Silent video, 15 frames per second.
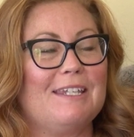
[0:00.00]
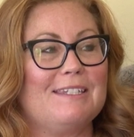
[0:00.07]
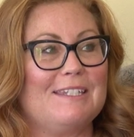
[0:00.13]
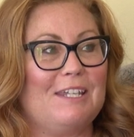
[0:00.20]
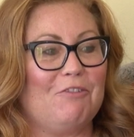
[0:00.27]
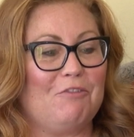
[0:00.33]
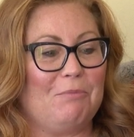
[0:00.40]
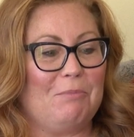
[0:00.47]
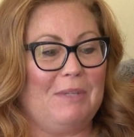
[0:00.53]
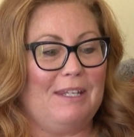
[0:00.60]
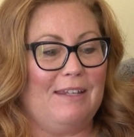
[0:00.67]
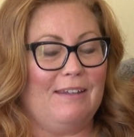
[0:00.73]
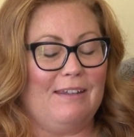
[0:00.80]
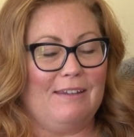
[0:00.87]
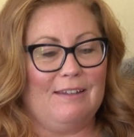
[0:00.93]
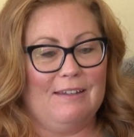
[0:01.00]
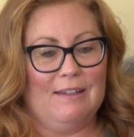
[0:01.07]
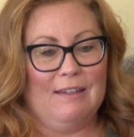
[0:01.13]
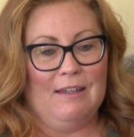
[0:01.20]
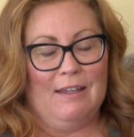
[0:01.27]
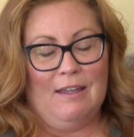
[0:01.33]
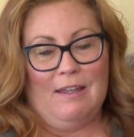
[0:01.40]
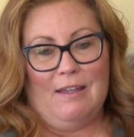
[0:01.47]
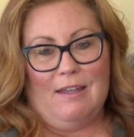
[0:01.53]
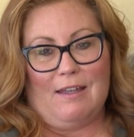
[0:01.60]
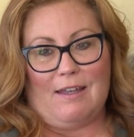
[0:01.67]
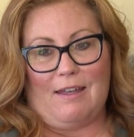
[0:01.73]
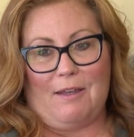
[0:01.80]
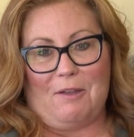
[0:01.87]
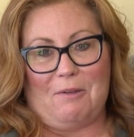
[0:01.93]
has given me
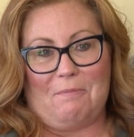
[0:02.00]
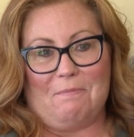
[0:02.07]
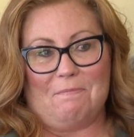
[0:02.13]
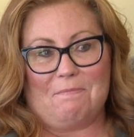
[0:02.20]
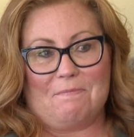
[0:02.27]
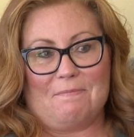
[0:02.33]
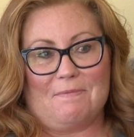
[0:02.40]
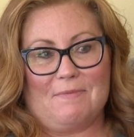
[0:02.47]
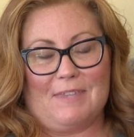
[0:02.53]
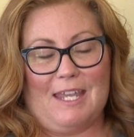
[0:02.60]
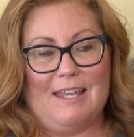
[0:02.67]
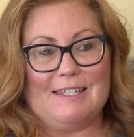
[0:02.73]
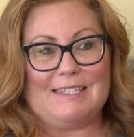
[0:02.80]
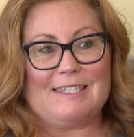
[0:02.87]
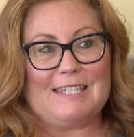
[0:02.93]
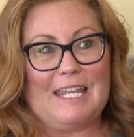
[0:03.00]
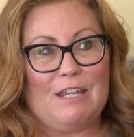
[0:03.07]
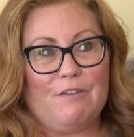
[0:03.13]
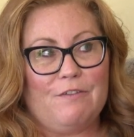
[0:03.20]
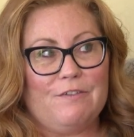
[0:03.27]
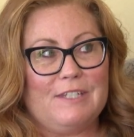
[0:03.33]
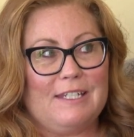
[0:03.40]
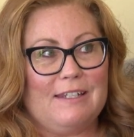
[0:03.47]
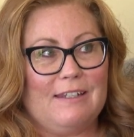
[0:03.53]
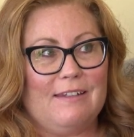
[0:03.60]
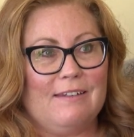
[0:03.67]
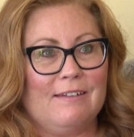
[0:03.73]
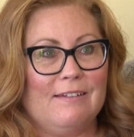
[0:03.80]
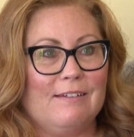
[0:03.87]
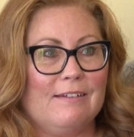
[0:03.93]
um, a
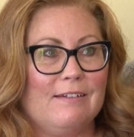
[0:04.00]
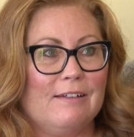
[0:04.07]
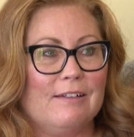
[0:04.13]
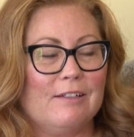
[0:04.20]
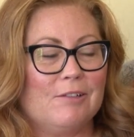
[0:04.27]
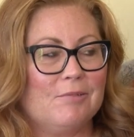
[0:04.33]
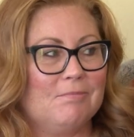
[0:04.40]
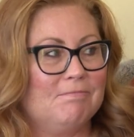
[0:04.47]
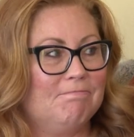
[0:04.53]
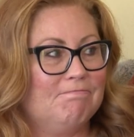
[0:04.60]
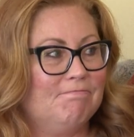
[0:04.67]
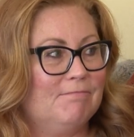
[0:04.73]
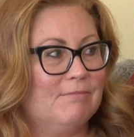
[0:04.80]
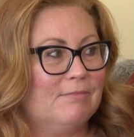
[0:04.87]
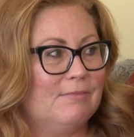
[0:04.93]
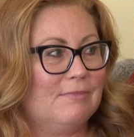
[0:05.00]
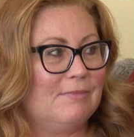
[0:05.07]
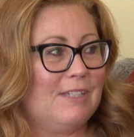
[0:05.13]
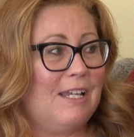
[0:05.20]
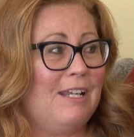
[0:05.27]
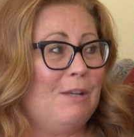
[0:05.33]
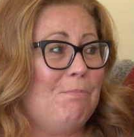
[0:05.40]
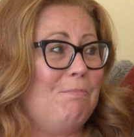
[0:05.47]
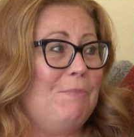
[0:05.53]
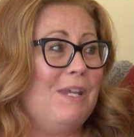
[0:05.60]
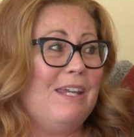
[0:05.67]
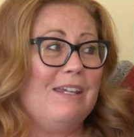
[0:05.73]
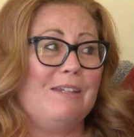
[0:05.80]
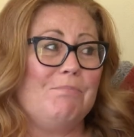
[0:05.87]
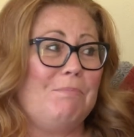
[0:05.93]
safety and a
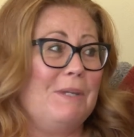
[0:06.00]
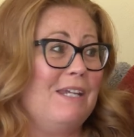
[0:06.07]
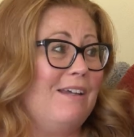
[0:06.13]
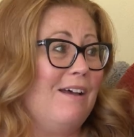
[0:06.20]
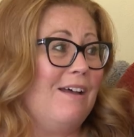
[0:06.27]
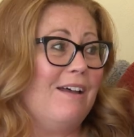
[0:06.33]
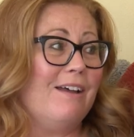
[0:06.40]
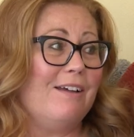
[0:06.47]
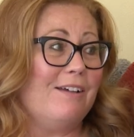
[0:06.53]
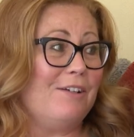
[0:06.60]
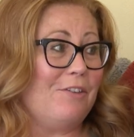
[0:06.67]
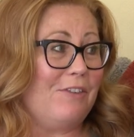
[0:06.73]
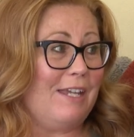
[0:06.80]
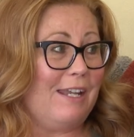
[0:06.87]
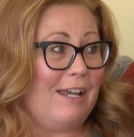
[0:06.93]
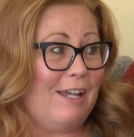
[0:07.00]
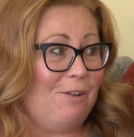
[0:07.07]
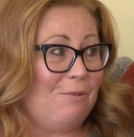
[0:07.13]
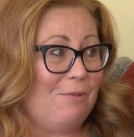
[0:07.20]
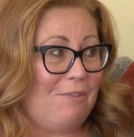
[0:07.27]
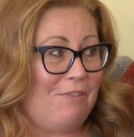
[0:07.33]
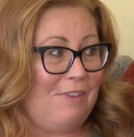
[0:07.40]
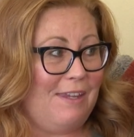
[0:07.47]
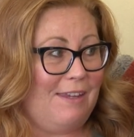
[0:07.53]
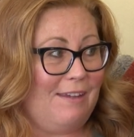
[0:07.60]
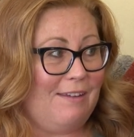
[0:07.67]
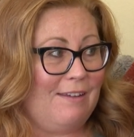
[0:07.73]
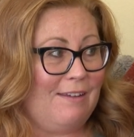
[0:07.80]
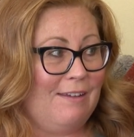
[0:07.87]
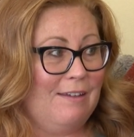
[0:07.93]
big, big hug that I don't
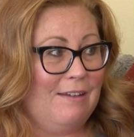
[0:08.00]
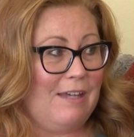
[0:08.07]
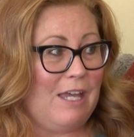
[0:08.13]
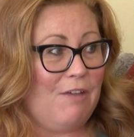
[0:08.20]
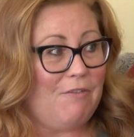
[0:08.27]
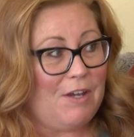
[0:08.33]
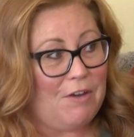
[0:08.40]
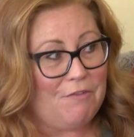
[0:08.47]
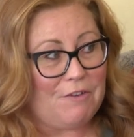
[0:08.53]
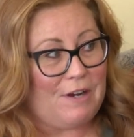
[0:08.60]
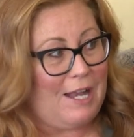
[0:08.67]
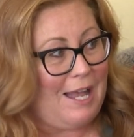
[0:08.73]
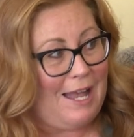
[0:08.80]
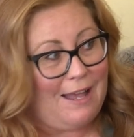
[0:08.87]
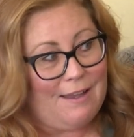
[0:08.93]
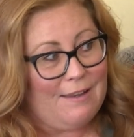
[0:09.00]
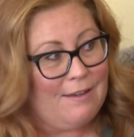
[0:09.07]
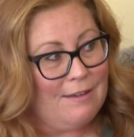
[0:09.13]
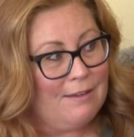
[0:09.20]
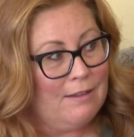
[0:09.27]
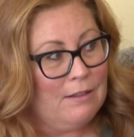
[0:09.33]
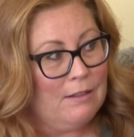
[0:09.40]
think I've ever had